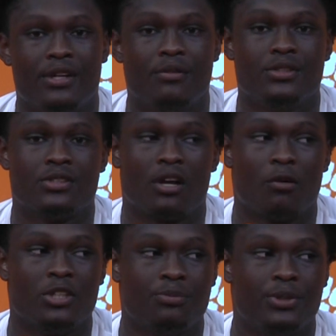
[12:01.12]
would just
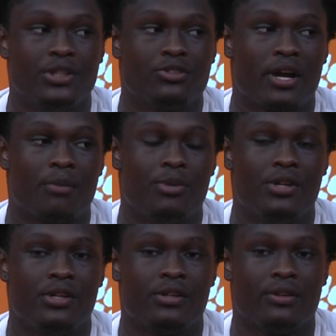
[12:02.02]
always try to
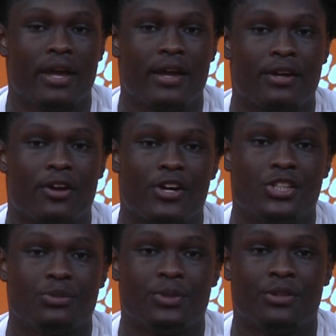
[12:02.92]
be that
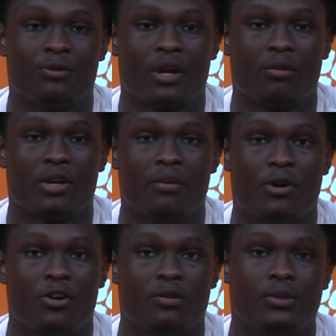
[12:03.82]
encouragement when I would come
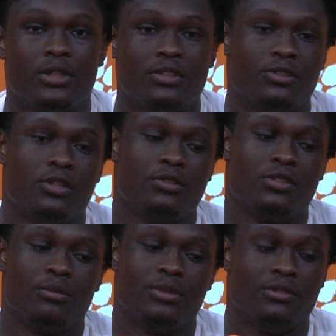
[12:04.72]
home, because you know,
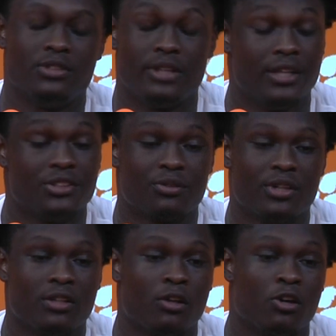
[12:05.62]
some days are
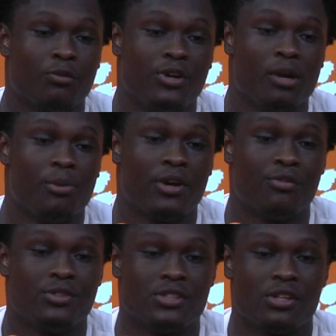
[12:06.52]
really long when you're up here at the
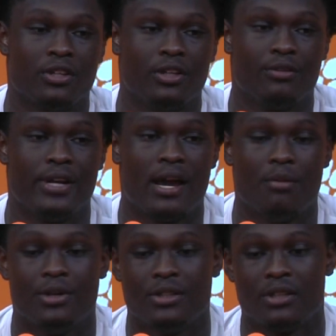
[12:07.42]
facility
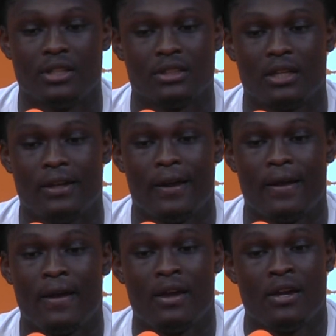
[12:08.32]
rehabbing and things like that.
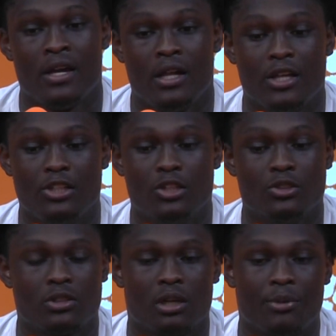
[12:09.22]
And you know,
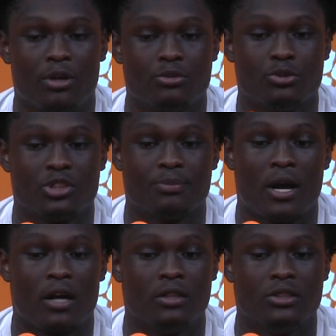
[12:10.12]
just coming home to a
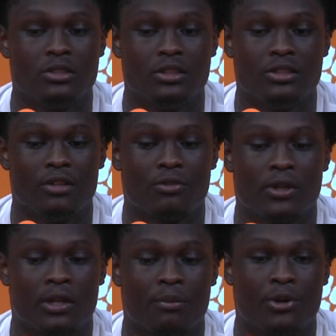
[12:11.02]
smile is different
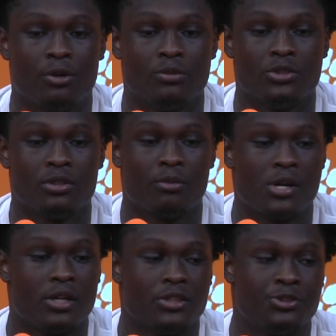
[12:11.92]
than coming home to
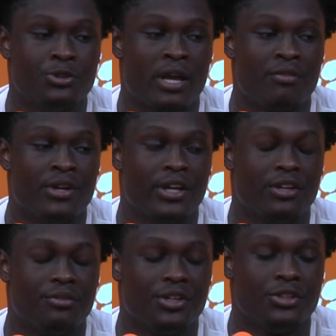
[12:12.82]
somebody that's just having
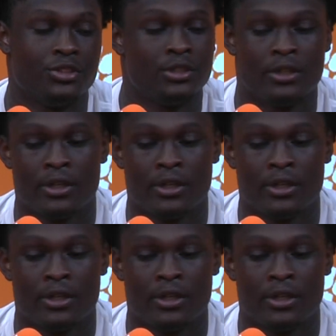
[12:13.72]
negative energy.